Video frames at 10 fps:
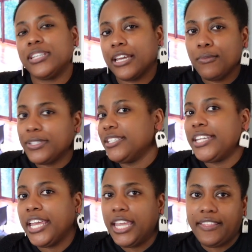Like, I wasn't
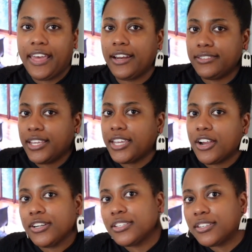taking that as like
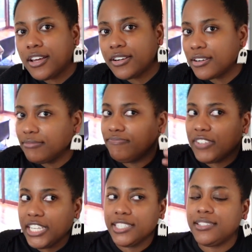Karen Slaughter
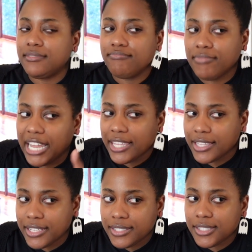is like
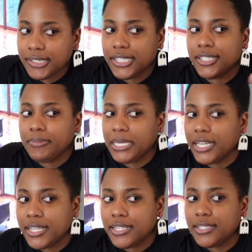this.
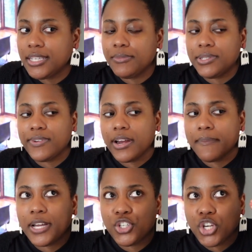because it was very
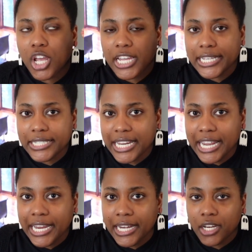much
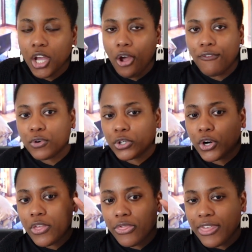contained
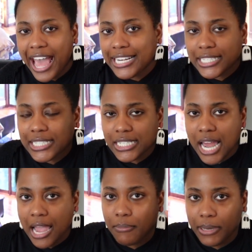for that
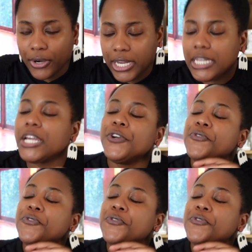time period.